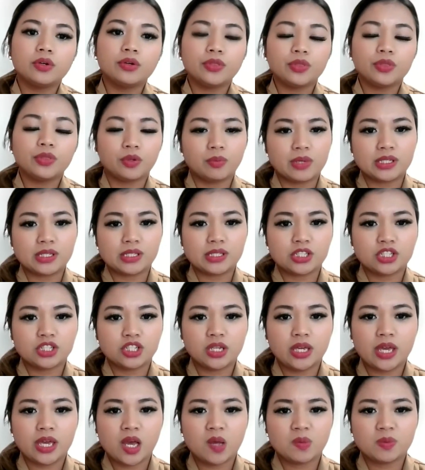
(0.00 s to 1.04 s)
or through
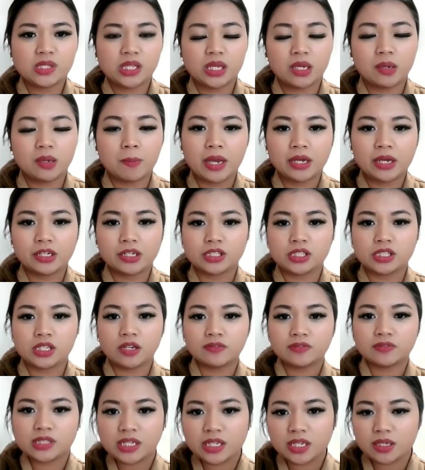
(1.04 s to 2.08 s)
messaging apps like
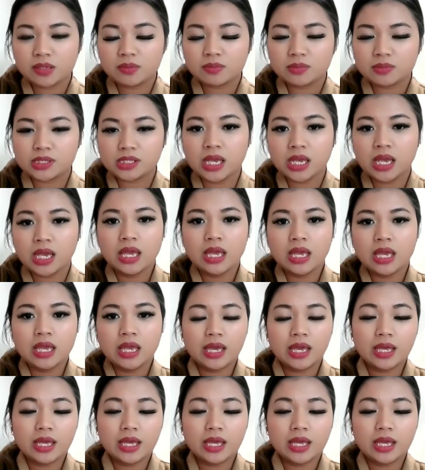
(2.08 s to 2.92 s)
Microsoft Teams.